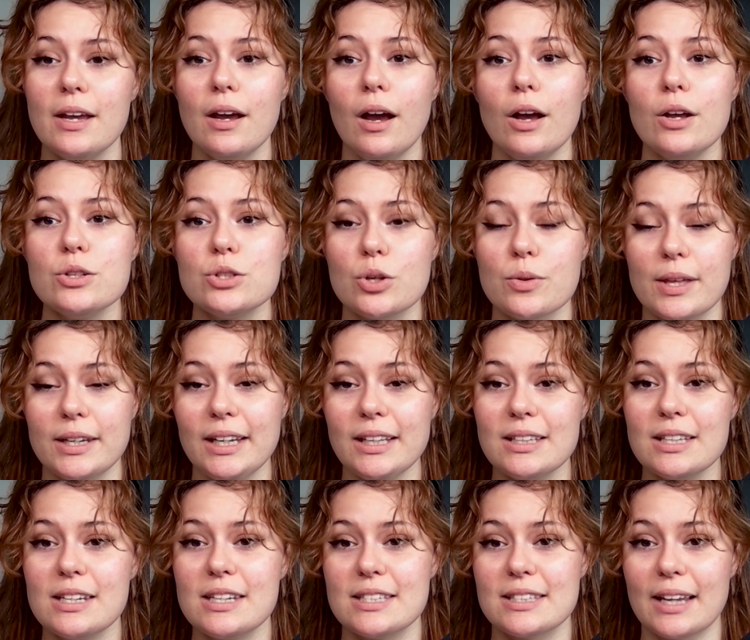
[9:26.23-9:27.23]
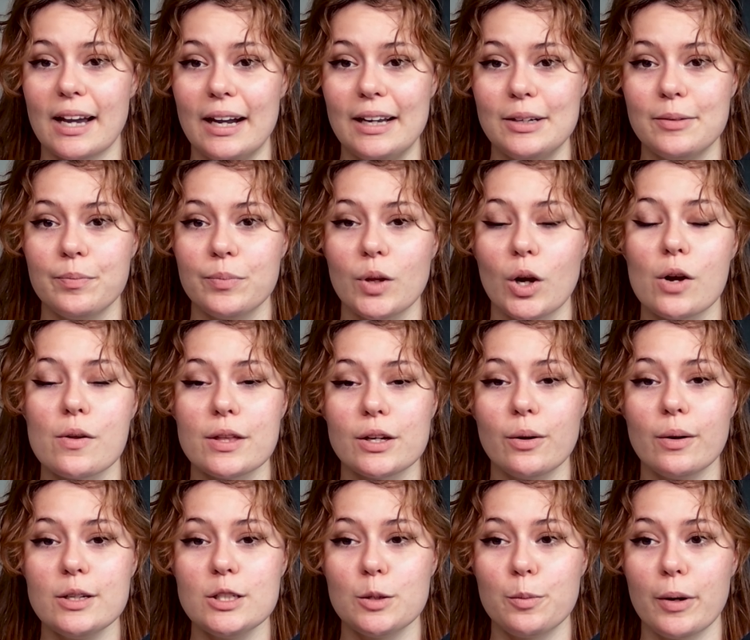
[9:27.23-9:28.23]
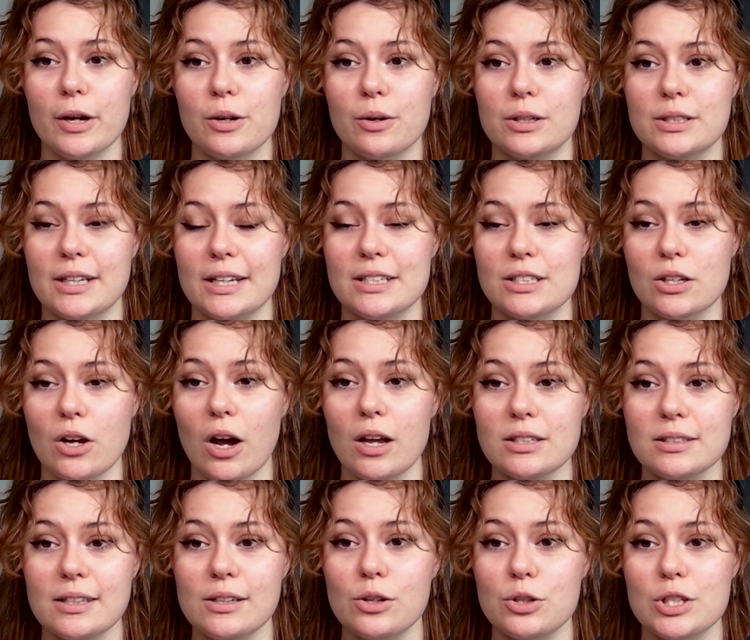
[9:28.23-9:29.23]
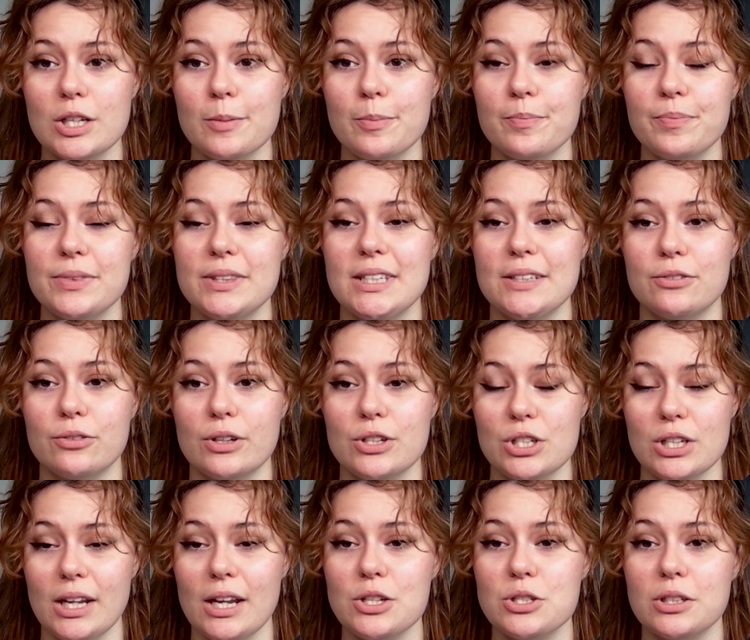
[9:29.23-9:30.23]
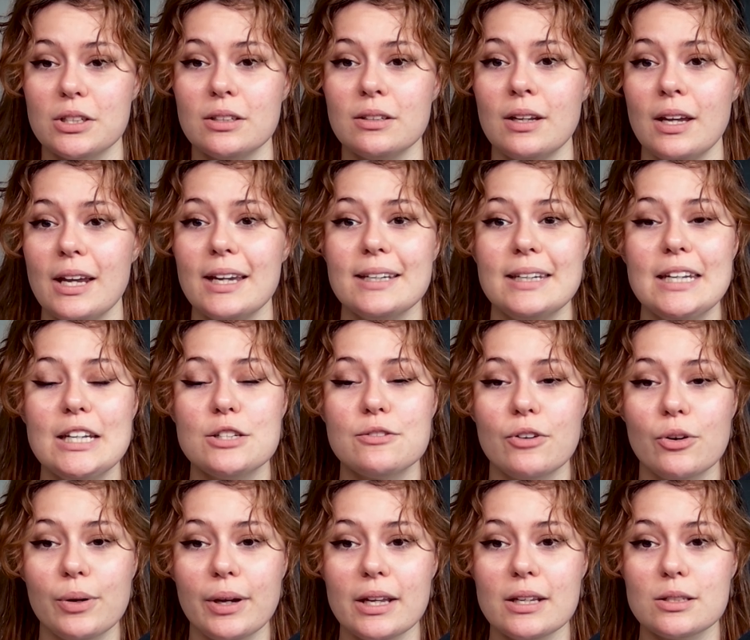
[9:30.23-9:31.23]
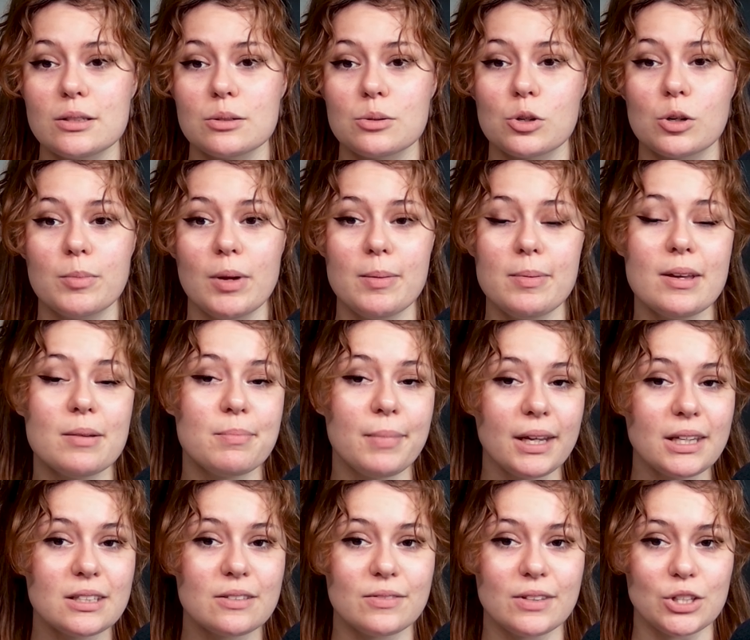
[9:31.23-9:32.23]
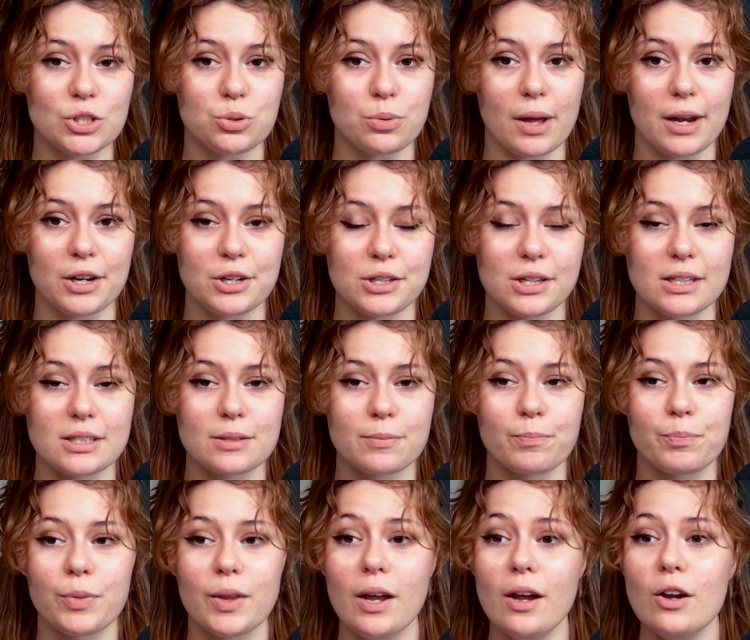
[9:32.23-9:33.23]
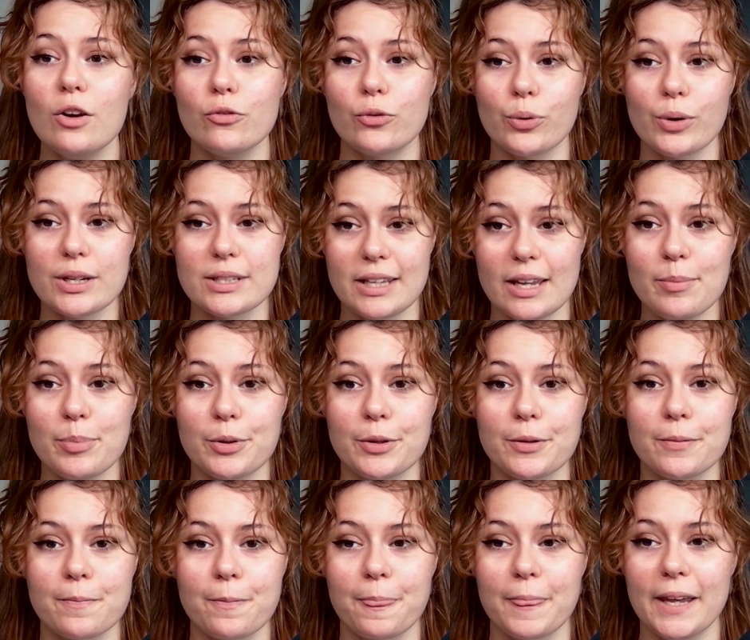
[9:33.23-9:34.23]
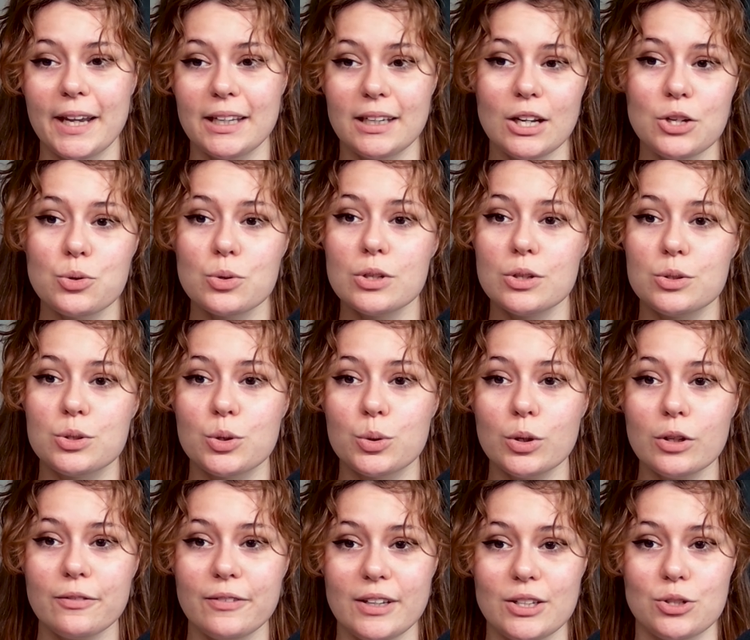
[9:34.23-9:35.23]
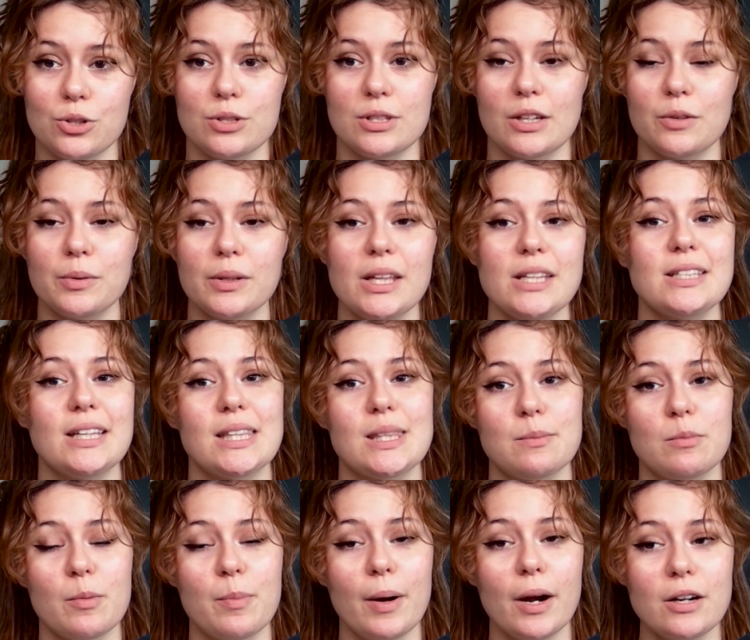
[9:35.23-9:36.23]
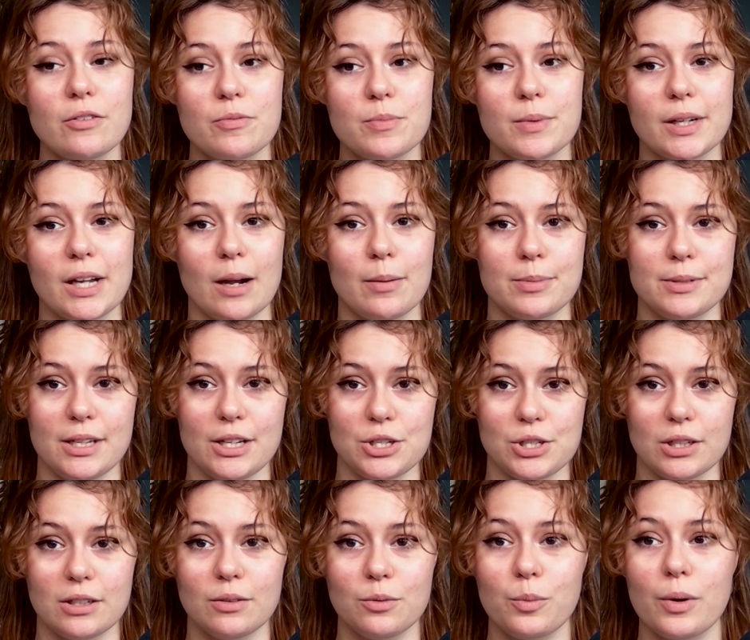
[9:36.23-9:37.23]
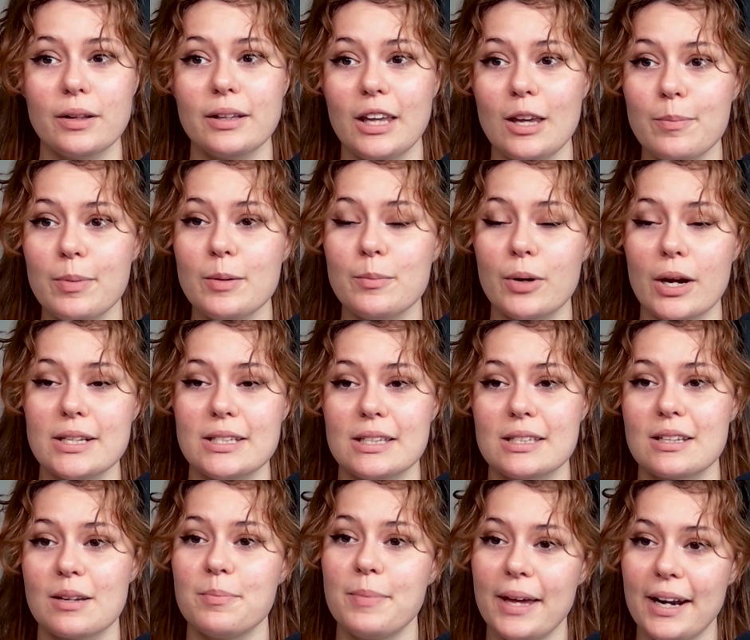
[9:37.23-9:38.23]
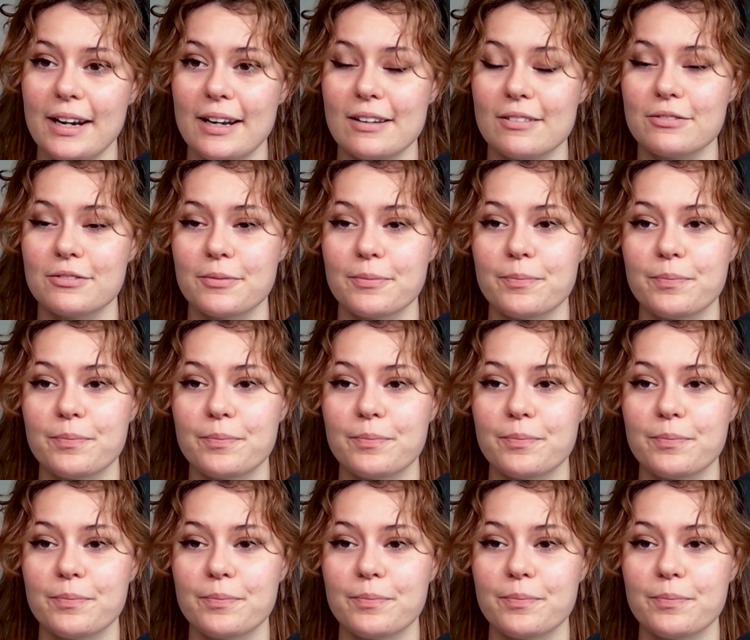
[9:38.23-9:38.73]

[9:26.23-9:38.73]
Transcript: So they need to decide, are they going to prioritize cost leadership, differentiation, niche focus, or maybe a mix of these strategies? For example, they could introduce cool features that really set them apart from the competition while keeping prices competitive.